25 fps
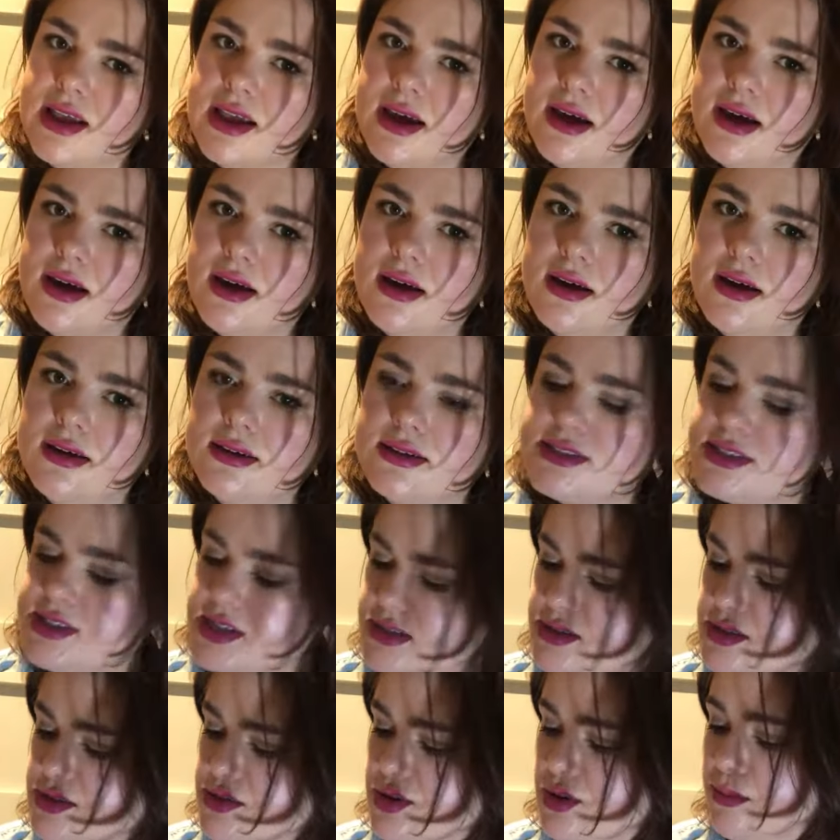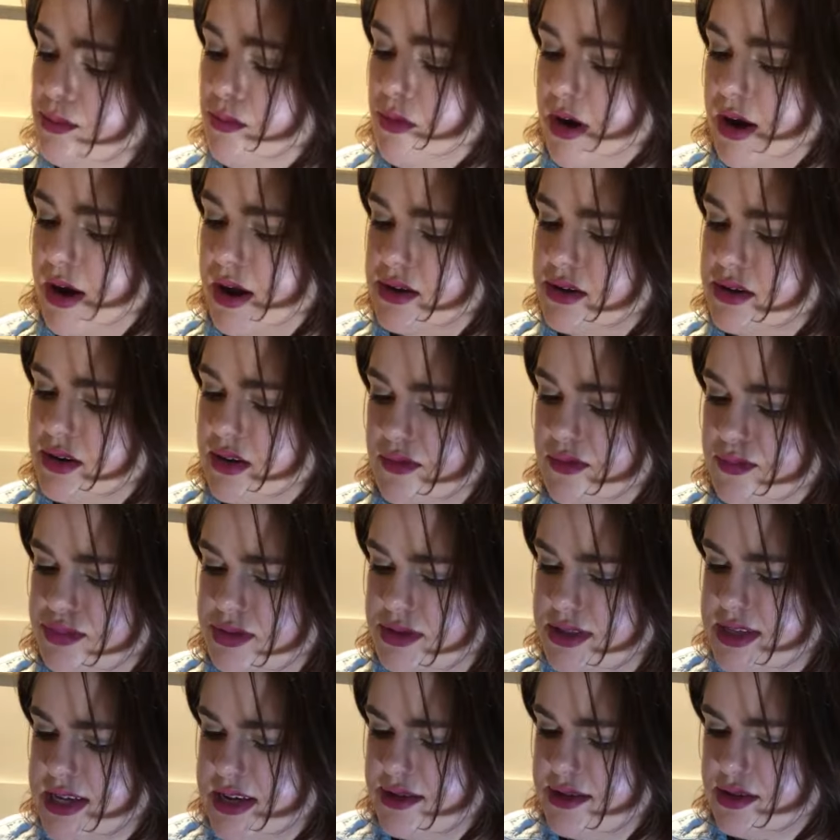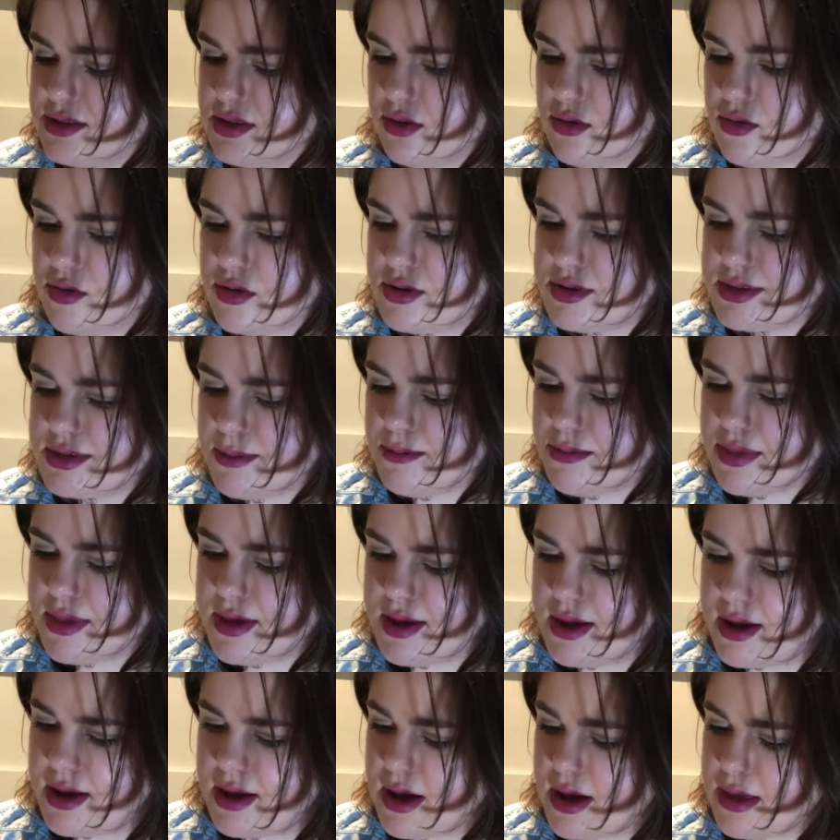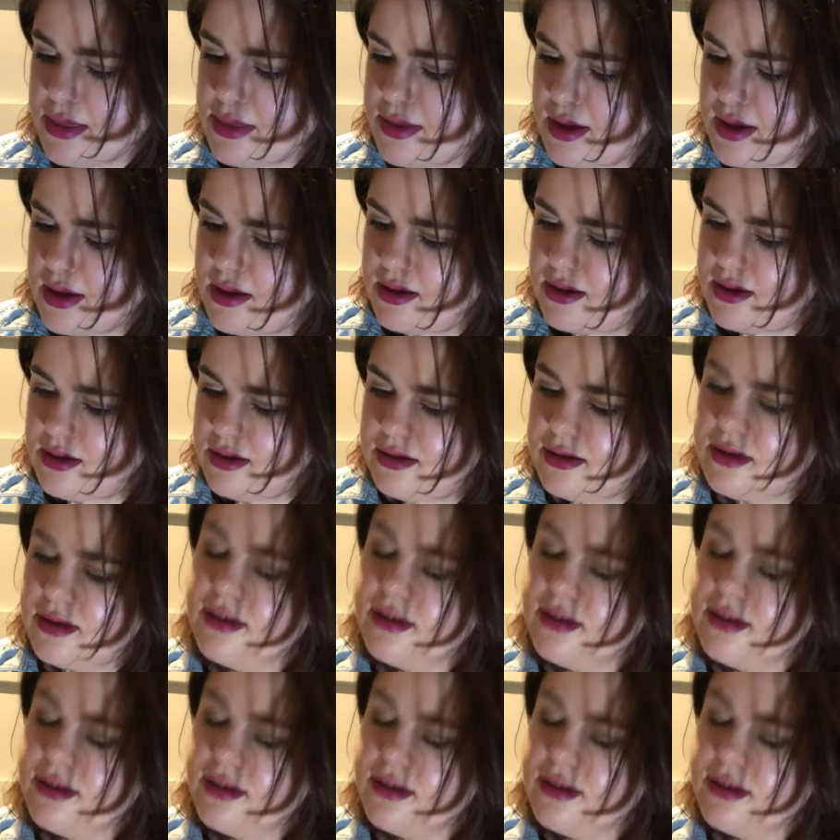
a sister brand of Pleaser or something, I think.